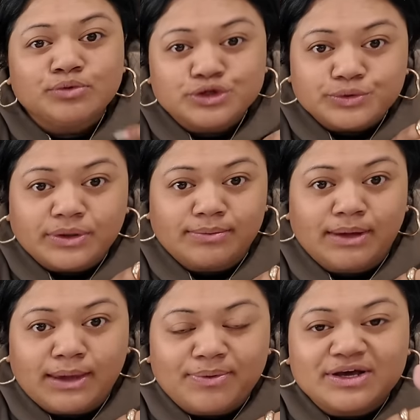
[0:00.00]
Mush with
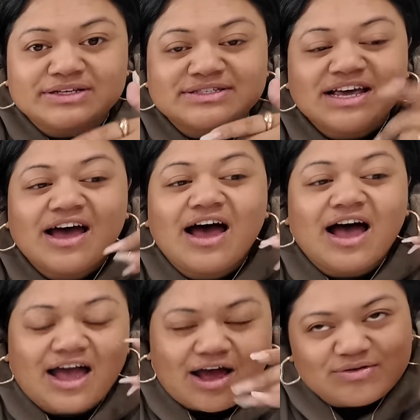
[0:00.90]
me because
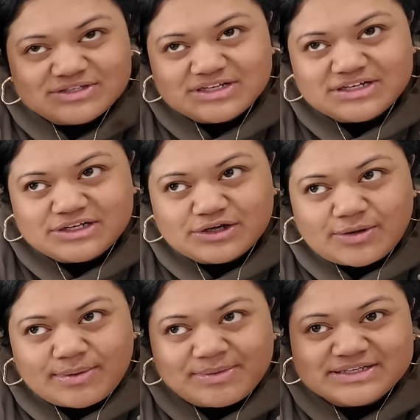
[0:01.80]
I was going to
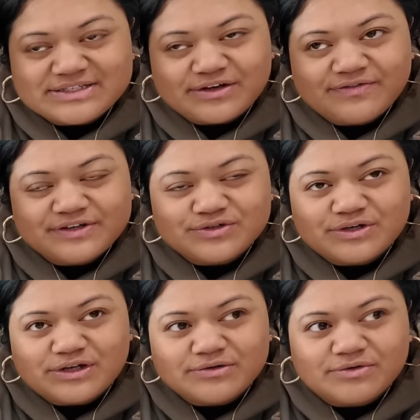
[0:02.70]
go by myself and do a
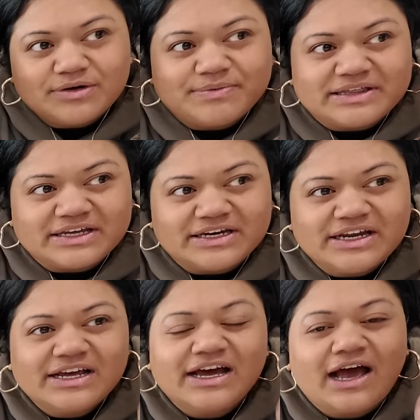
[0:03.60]
long walk, but then
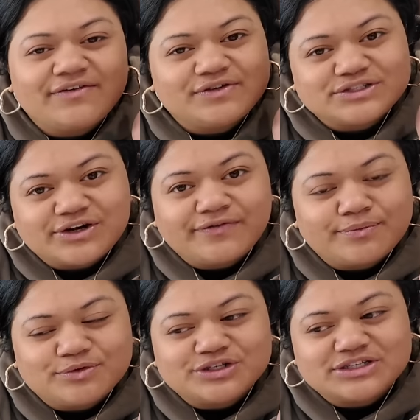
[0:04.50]
I felt sorry for
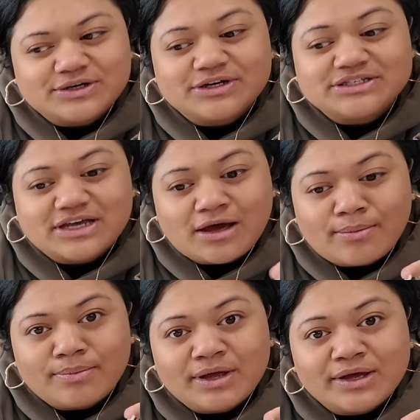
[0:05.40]
Mush because he wanted to
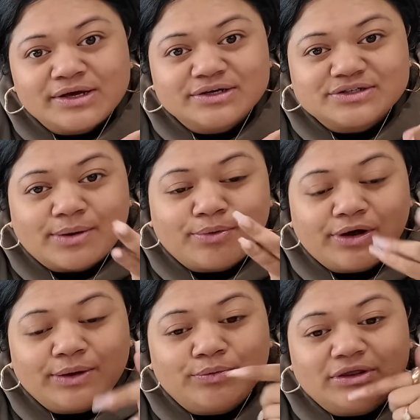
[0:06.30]
come. So I
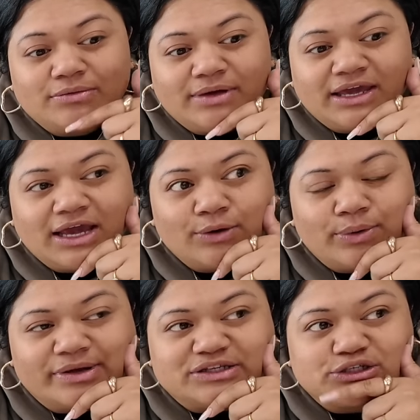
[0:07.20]
brought him with me and we
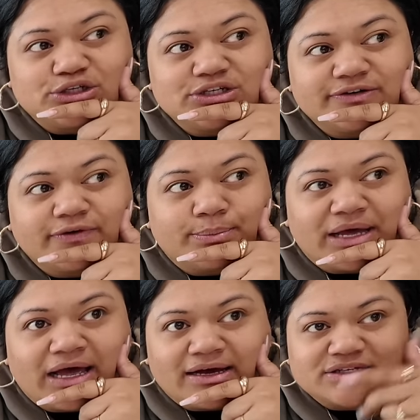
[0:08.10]
went to two different
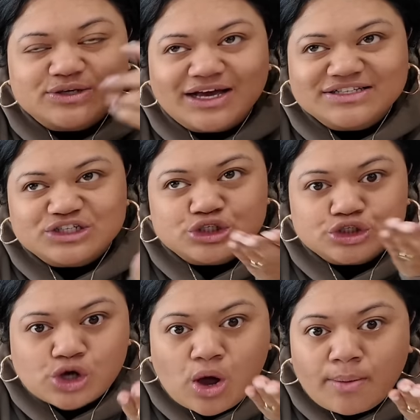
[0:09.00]
parks, so I had to
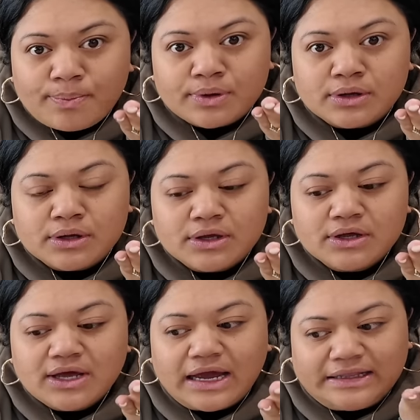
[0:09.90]
stop
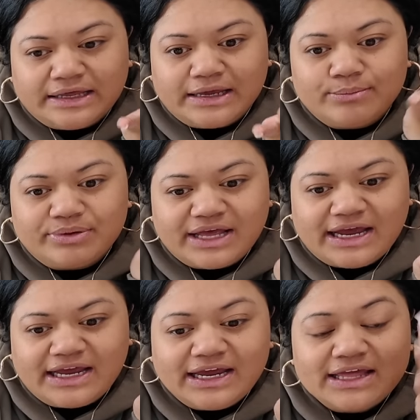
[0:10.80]
and let him
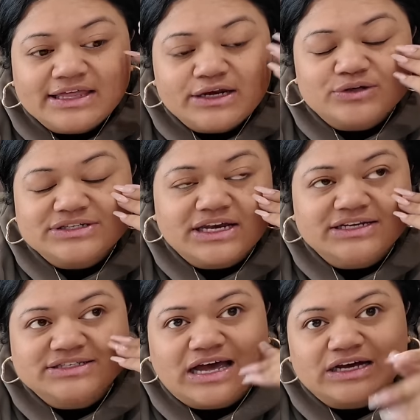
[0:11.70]
play. And then it was
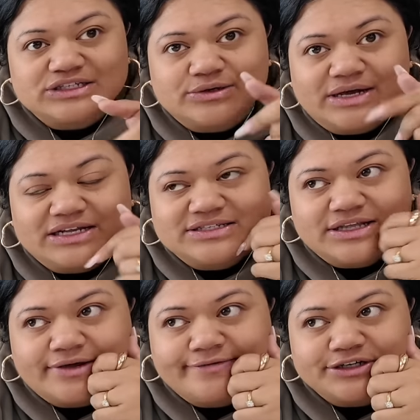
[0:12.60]
getting dark, so we had to
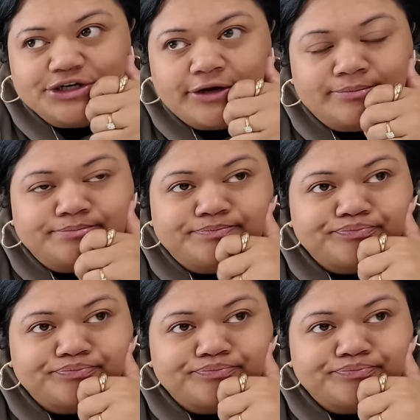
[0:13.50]
like rush home.